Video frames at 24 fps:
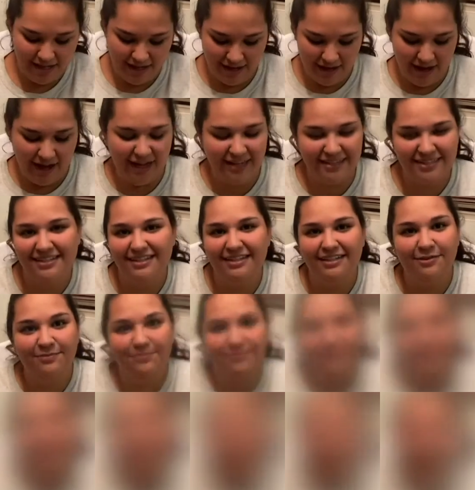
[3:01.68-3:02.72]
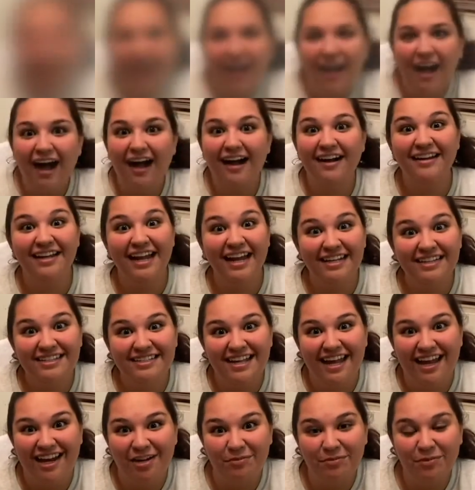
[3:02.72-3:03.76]
Awesome. Our next
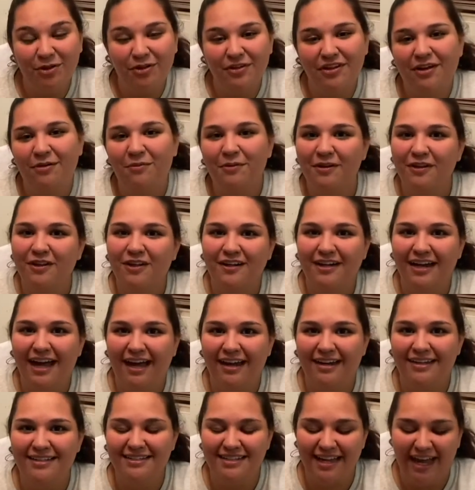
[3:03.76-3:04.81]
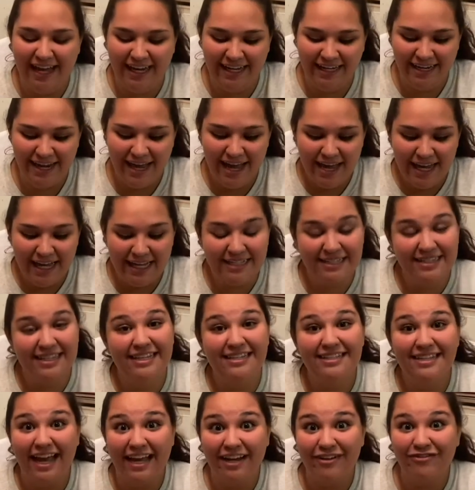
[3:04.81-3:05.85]
animal that we'll learn how to sign is the
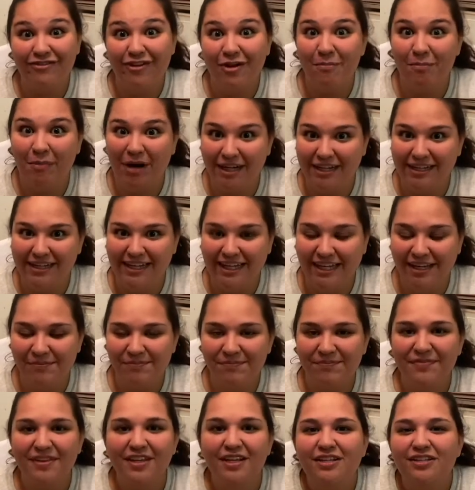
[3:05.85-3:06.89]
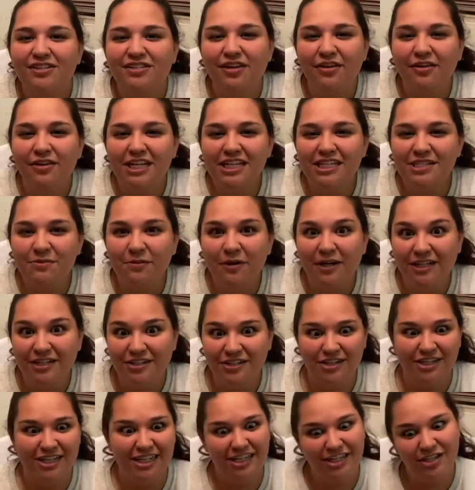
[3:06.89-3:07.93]
sign for monkey. So this one, you're
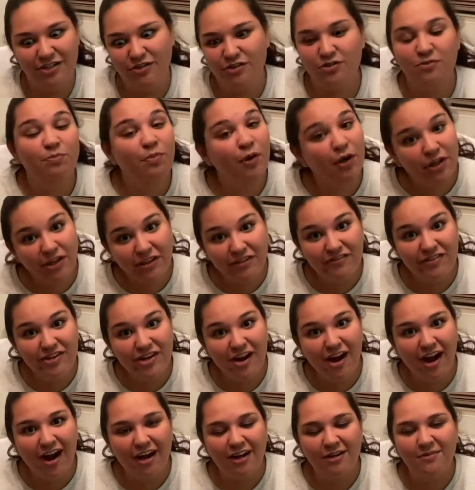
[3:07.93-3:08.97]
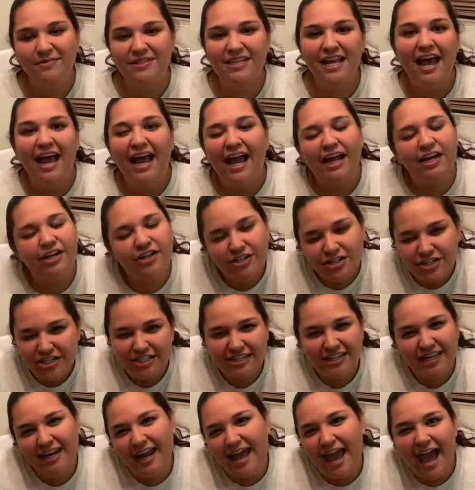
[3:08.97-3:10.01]
gonna use both of your arms and you're just
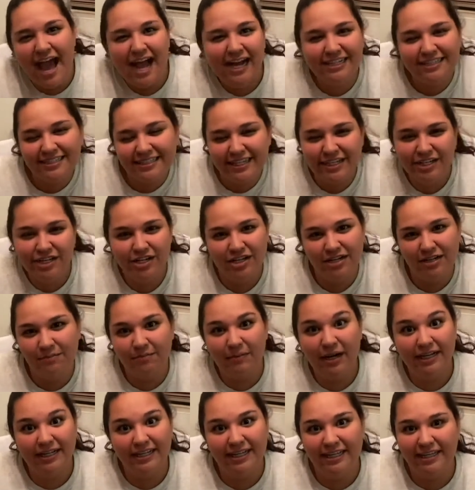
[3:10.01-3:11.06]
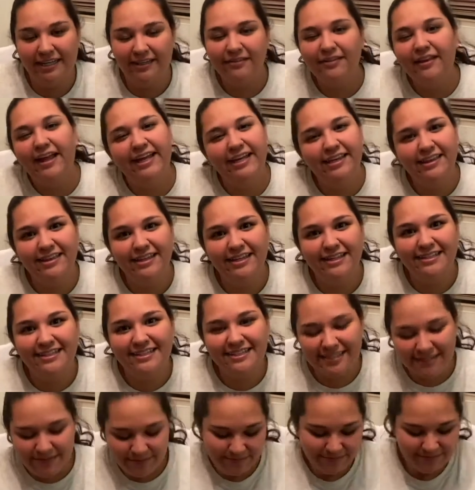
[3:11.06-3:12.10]
gonna act like you're a monkey, like this.